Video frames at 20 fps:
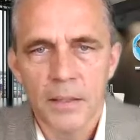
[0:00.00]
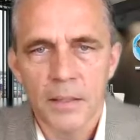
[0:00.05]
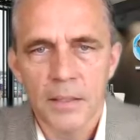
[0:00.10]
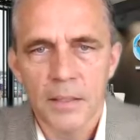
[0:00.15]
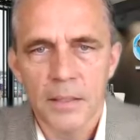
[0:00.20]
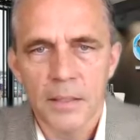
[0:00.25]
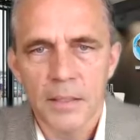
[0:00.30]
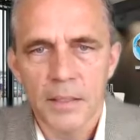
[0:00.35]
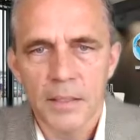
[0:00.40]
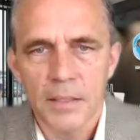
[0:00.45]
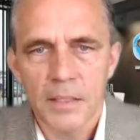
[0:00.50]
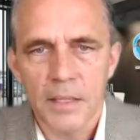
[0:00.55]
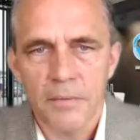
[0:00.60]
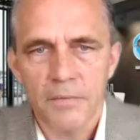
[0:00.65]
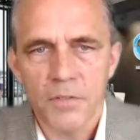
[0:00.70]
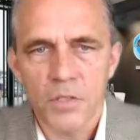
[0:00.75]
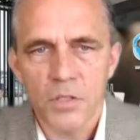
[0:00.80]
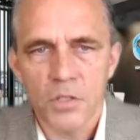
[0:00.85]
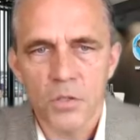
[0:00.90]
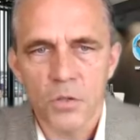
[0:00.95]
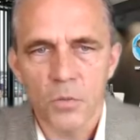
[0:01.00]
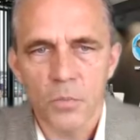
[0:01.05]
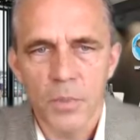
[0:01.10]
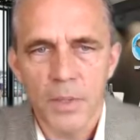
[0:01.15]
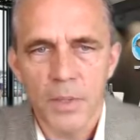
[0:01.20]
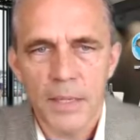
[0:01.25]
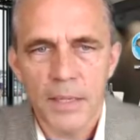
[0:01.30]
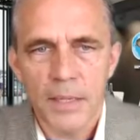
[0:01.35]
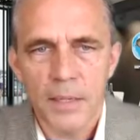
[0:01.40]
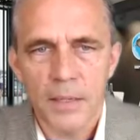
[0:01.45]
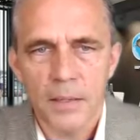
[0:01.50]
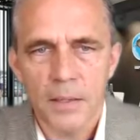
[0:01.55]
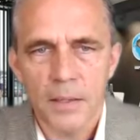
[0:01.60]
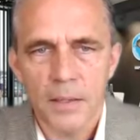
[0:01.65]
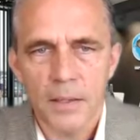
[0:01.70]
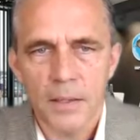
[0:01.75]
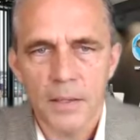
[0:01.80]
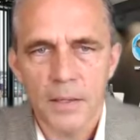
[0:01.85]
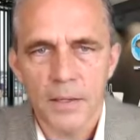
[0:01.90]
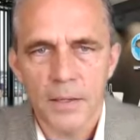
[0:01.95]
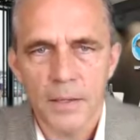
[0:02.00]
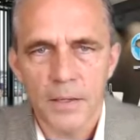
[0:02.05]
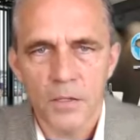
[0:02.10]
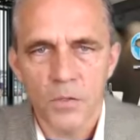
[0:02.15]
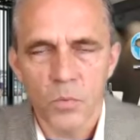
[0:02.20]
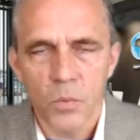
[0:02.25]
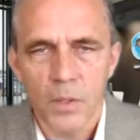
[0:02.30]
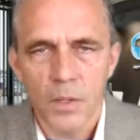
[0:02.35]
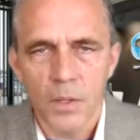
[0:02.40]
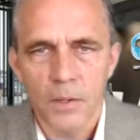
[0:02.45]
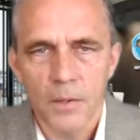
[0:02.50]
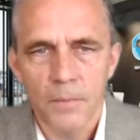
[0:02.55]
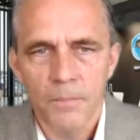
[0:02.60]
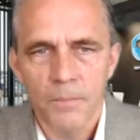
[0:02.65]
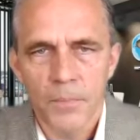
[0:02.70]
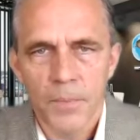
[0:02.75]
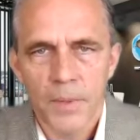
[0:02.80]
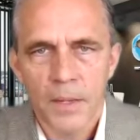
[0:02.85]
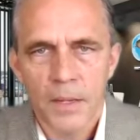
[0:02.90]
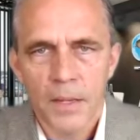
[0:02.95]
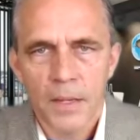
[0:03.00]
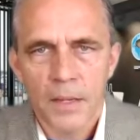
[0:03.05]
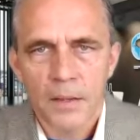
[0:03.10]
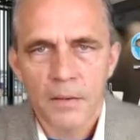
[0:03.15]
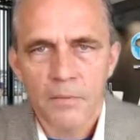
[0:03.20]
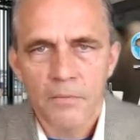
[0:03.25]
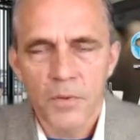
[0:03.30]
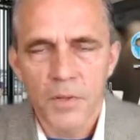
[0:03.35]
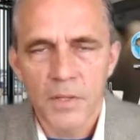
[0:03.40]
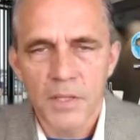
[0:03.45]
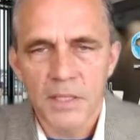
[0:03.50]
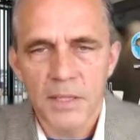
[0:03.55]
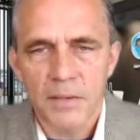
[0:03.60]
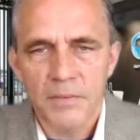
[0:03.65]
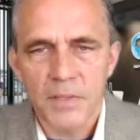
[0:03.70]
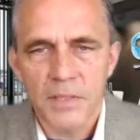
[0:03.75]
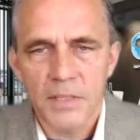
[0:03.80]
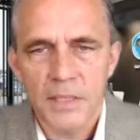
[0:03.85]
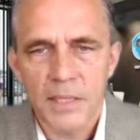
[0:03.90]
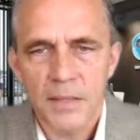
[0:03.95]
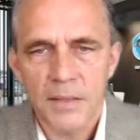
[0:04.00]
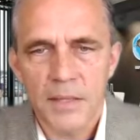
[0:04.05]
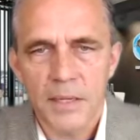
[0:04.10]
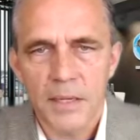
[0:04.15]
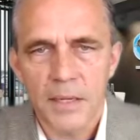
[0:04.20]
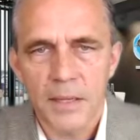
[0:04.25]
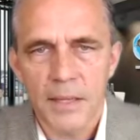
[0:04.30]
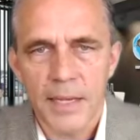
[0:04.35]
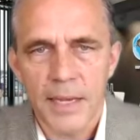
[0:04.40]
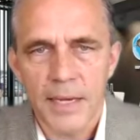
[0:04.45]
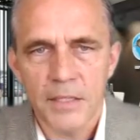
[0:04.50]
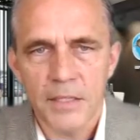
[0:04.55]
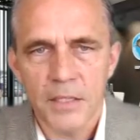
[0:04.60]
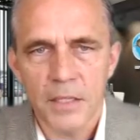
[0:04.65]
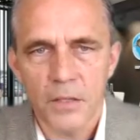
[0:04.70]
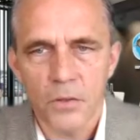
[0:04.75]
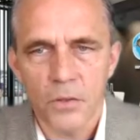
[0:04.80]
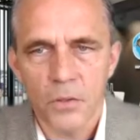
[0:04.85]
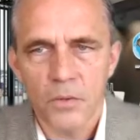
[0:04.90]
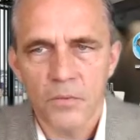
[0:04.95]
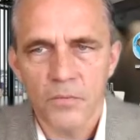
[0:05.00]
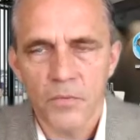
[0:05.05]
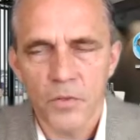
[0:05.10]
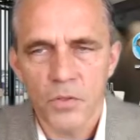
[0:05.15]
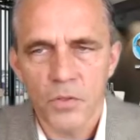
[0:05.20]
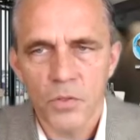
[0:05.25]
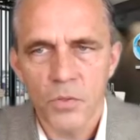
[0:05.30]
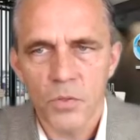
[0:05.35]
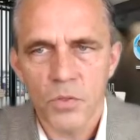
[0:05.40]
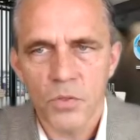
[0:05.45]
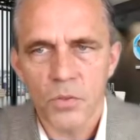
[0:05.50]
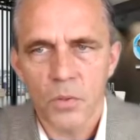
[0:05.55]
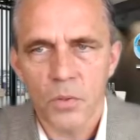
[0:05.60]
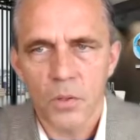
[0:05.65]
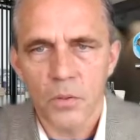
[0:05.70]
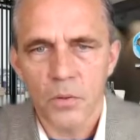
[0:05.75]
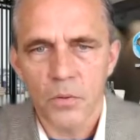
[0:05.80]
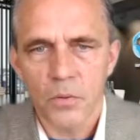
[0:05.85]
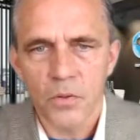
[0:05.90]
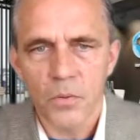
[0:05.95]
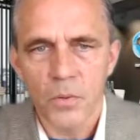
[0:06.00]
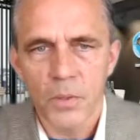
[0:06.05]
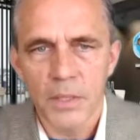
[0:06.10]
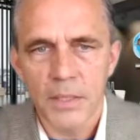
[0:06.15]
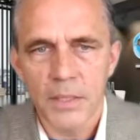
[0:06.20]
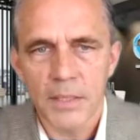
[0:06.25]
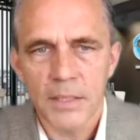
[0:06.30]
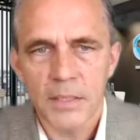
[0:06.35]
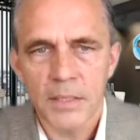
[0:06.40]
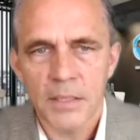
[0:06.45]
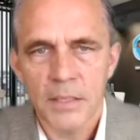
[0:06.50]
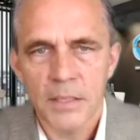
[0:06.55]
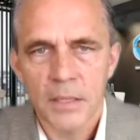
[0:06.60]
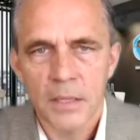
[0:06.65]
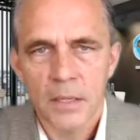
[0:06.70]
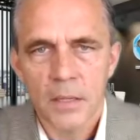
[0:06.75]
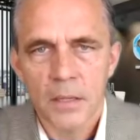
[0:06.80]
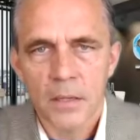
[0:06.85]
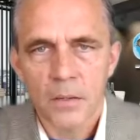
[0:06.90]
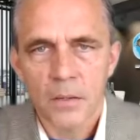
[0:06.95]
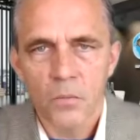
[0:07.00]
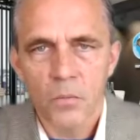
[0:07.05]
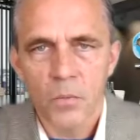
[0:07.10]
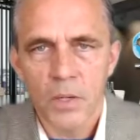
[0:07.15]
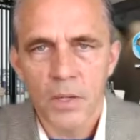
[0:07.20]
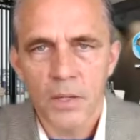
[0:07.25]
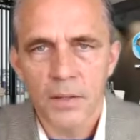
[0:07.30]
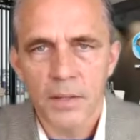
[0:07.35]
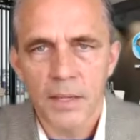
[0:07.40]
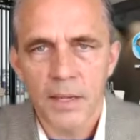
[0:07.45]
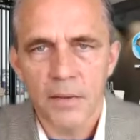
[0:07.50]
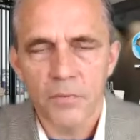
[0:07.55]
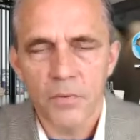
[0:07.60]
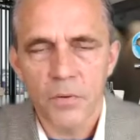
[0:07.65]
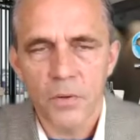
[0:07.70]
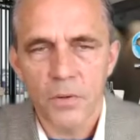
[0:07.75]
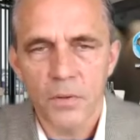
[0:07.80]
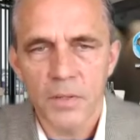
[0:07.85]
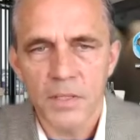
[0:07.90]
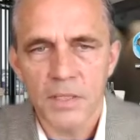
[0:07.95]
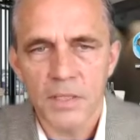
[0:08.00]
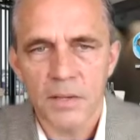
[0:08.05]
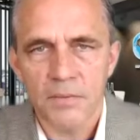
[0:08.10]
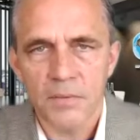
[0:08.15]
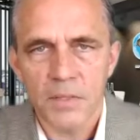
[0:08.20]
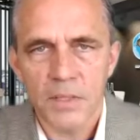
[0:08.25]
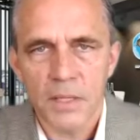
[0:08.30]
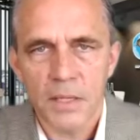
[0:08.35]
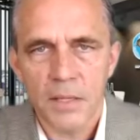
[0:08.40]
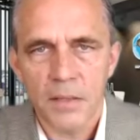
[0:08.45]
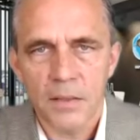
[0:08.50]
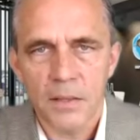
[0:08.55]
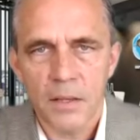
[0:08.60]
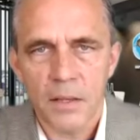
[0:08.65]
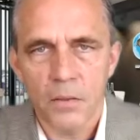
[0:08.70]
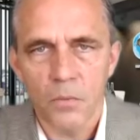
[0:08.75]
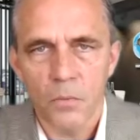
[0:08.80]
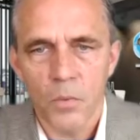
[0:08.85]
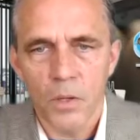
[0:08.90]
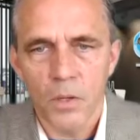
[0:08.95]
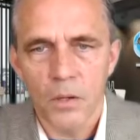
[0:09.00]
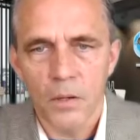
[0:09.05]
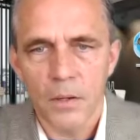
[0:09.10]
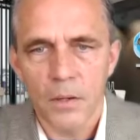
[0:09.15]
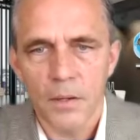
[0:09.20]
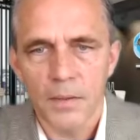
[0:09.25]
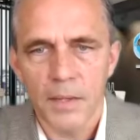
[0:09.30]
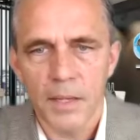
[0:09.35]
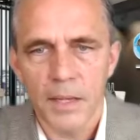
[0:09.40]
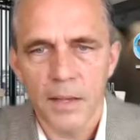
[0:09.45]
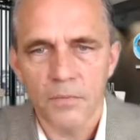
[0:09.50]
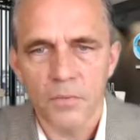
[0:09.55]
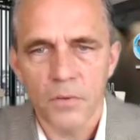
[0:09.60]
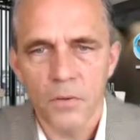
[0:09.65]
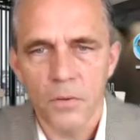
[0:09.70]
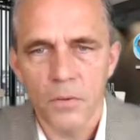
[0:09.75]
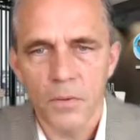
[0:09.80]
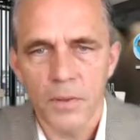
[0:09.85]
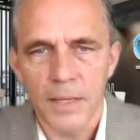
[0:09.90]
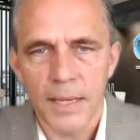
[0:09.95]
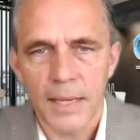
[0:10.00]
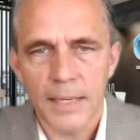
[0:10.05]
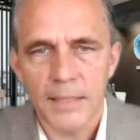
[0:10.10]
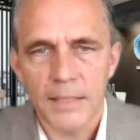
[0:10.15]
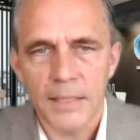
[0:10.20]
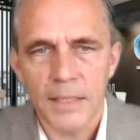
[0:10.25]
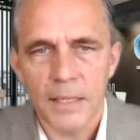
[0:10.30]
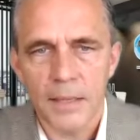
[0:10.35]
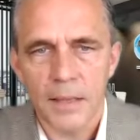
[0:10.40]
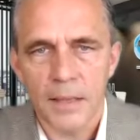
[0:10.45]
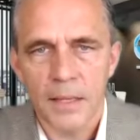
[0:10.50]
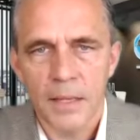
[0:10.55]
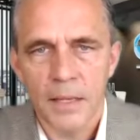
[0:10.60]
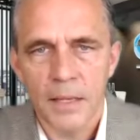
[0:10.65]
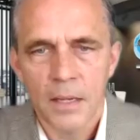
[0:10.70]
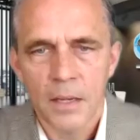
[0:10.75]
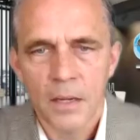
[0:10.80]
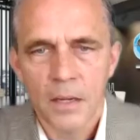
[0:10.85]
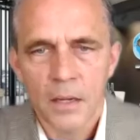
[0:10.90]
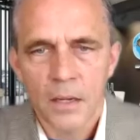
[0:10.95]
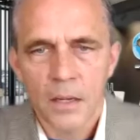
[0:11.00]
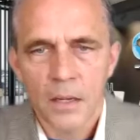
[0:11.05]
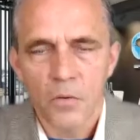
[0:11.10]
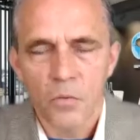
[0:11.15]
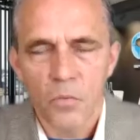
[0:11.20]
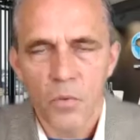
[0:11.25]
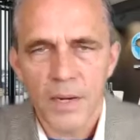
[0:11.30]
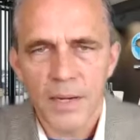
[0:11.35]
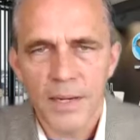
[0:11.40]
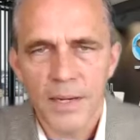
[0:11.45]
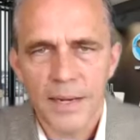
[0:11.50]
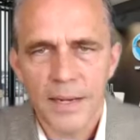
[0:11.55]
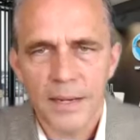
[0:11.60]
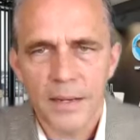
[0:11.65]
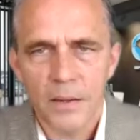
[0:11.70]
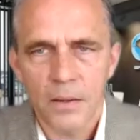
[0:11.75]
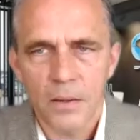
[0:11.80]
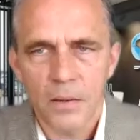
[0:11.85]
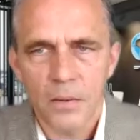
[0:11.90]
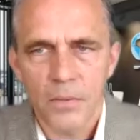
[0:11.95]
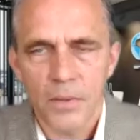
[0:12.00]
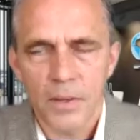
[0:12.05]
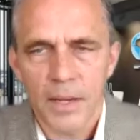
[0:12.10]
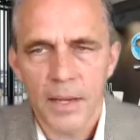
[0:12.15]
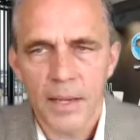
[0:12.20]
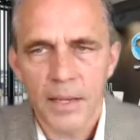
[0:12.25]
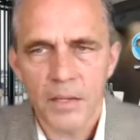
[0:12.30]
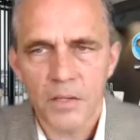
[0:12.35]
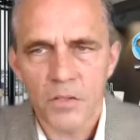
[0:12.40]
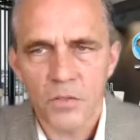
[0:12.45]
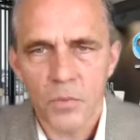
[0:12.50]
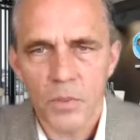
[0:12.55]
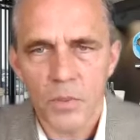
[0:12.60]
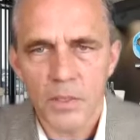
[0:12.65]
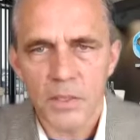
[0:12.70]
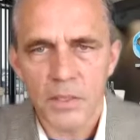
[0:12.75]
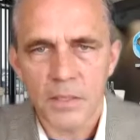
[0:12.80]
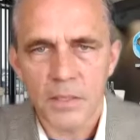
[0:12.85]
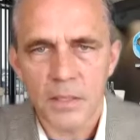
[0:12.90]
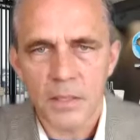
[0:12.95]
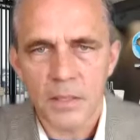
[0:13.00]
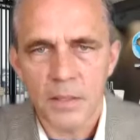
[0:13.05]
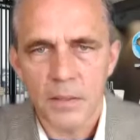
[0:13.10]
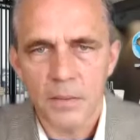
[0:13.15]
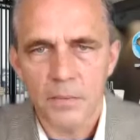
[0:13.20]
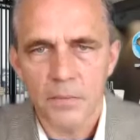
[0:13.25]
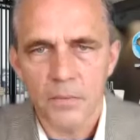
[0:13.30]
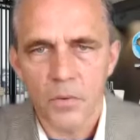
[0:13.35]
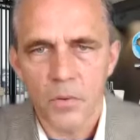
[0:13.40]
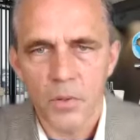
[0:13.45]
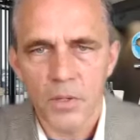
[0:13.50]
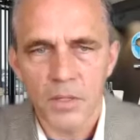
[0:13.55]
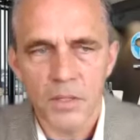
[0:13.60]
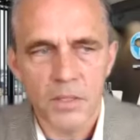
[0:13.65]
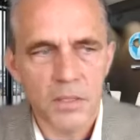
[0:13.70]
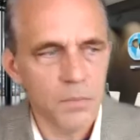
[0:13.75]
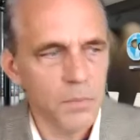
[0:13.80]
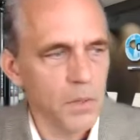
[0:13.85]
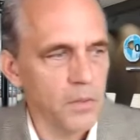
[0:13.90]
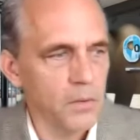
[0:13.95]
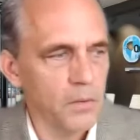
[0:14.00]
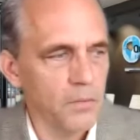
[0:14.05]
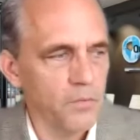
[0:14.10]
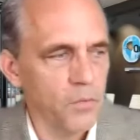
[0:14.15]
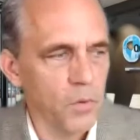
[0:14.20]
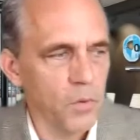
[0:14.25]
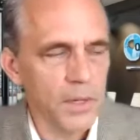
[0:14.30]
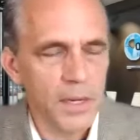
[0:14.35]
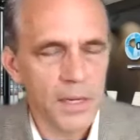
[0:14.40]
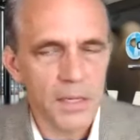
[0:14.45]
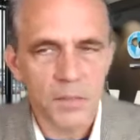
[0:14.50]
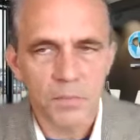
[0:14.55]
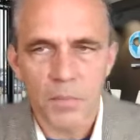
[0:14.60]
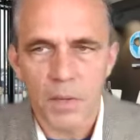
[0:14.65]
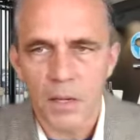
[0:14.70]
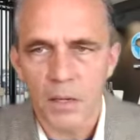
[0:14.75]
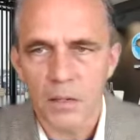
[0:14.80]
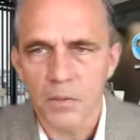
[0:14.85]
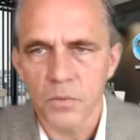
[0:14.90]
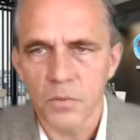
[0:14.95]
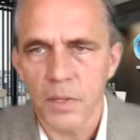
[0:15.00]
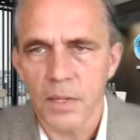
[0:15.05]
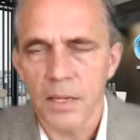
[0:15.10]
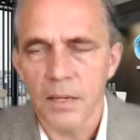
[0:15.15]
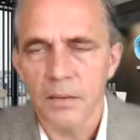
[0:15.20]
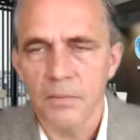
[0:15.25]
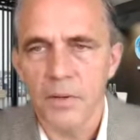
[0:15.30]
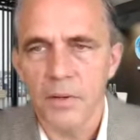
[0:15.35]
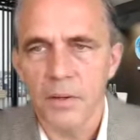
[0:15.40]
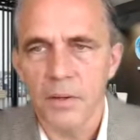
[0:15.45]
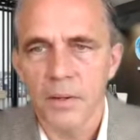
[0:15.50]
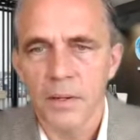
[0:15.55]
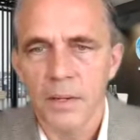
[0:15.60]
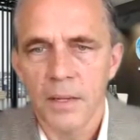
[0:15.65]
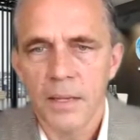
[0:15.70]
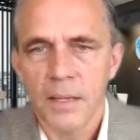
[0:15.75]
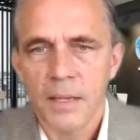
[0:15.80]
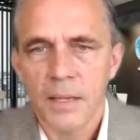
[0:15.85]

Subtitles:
In San Francisco Bay as well for the 17th into the 18th, looking for two strong earthquakes, one on the afternoon of the 17th and one on the afternoon of the 18th. And right now, the highest risk, according to some other forecast models we have here,